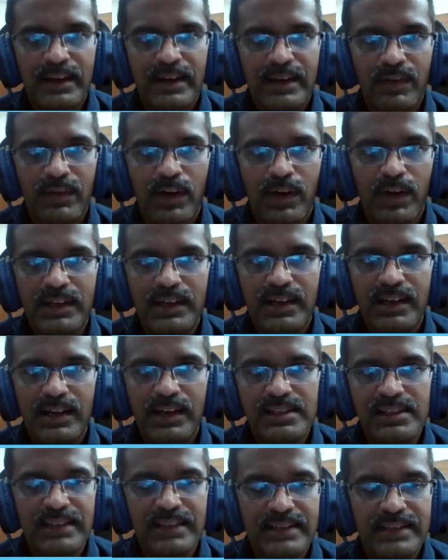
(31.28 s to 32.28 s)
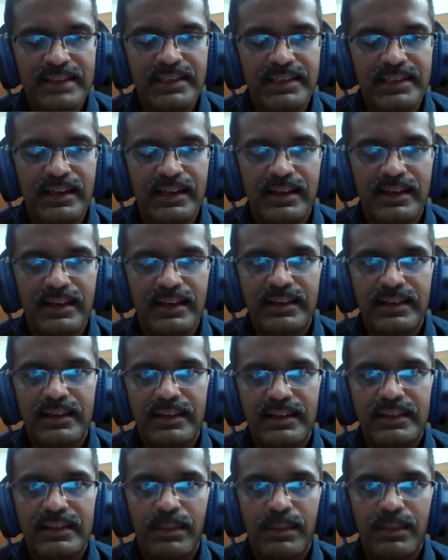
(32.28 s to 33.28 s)
What causes angina?
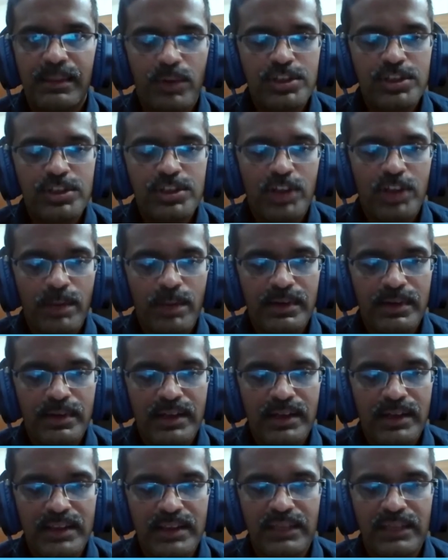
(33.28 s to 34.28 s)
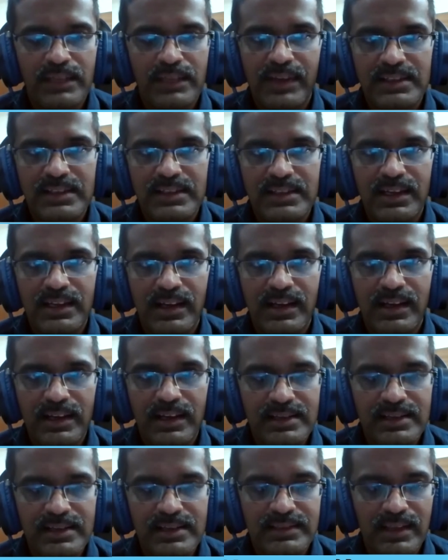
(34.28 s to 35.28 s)
The most common cause of angina
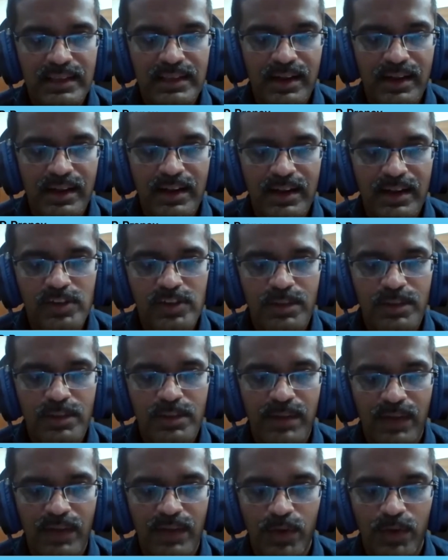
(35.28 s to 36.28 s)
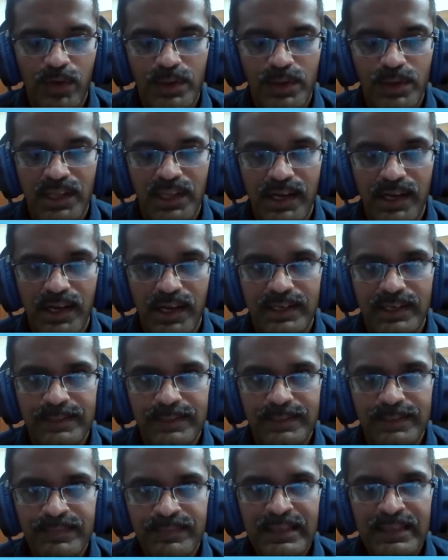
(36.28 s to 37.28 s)
is reduced blood flow to the heart.
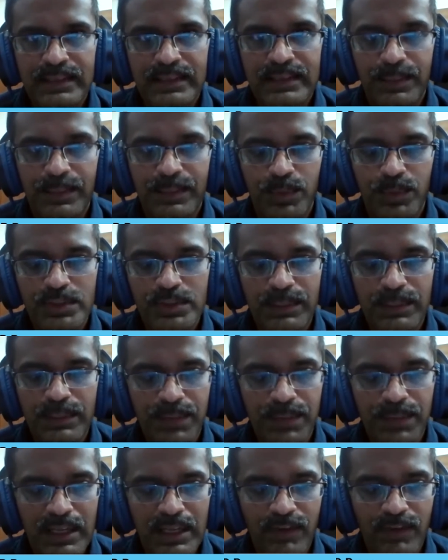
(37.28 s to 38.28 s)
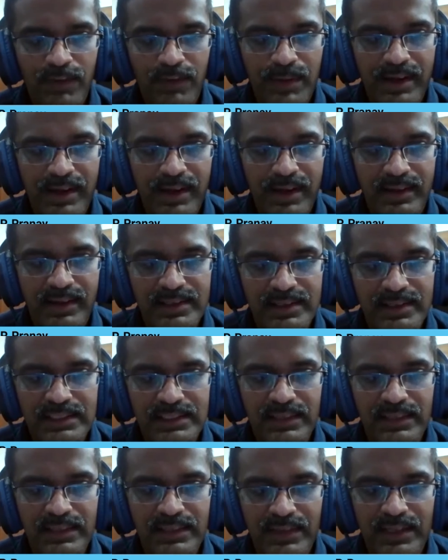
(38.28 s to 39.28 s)
The poor supply of blood
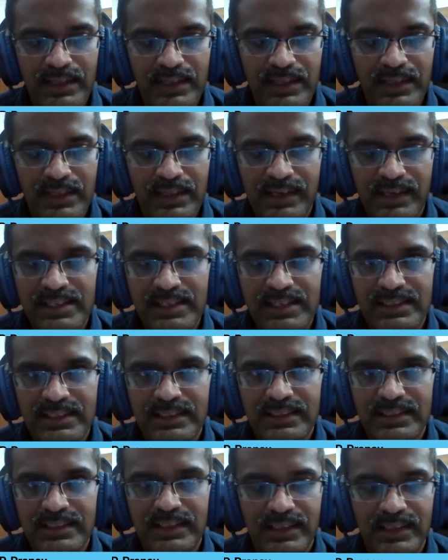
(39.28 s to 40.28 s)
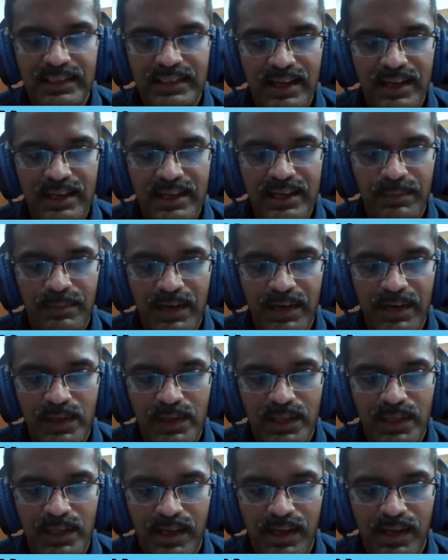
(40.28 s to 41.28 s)
occurs when the arteries that carry blood to
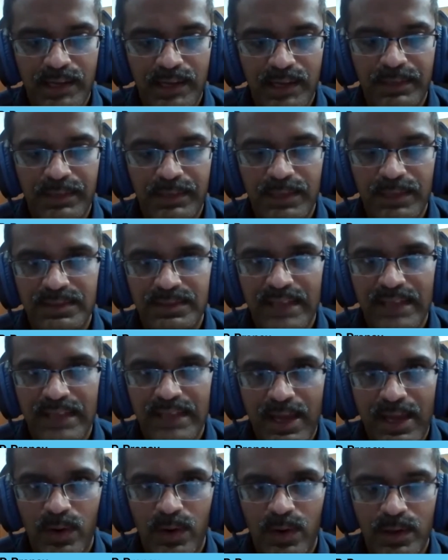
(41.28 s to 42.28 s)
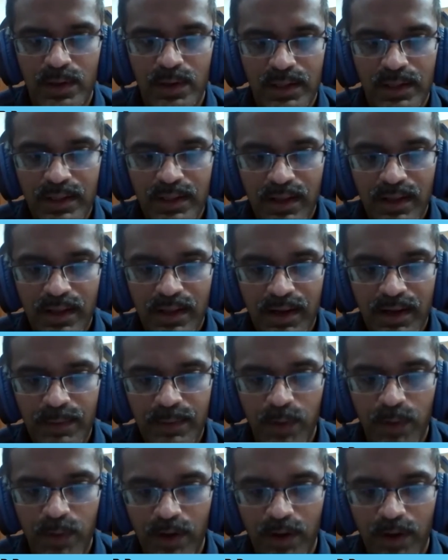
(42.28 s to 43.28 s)
the heart becomes narrowed
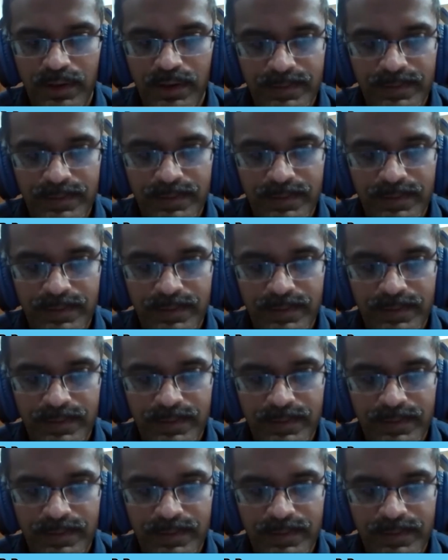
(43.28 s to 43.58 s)
and blocked.